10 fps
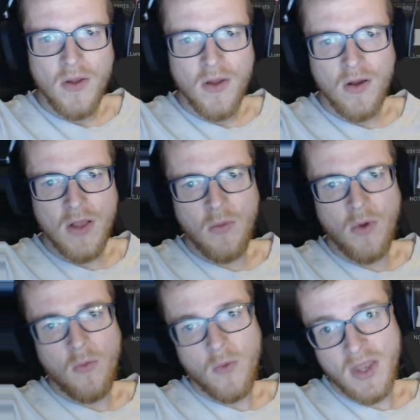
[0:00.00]
Okay,
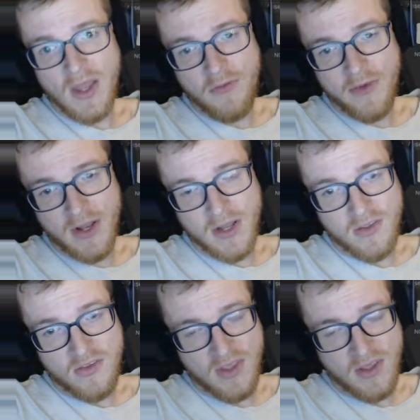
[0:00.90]
what we definitely
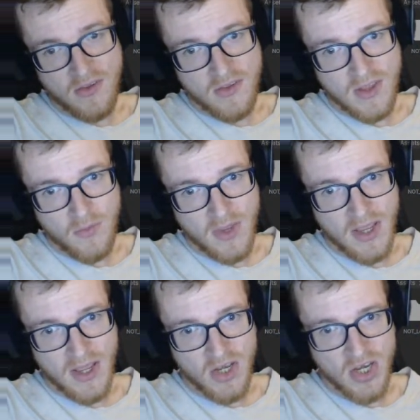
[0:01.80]
see is that we
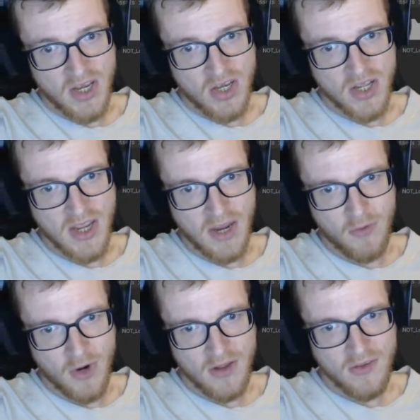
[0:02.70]
can change the
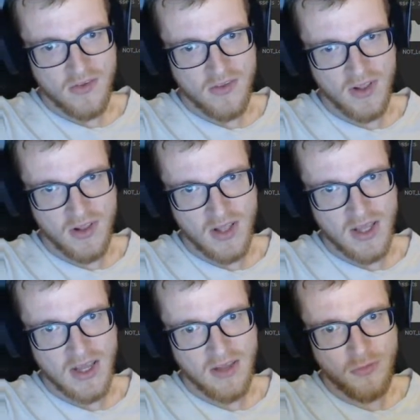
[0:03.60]
camera still
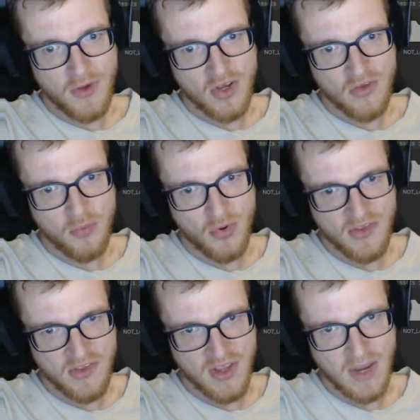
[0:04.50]
if we just
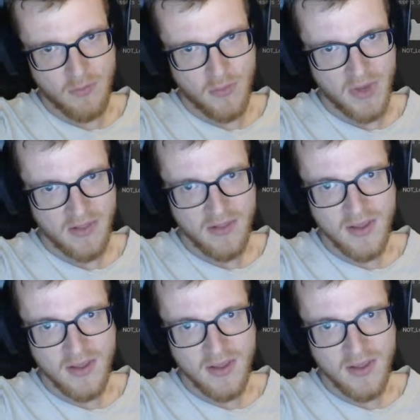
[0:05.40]
press the camera button,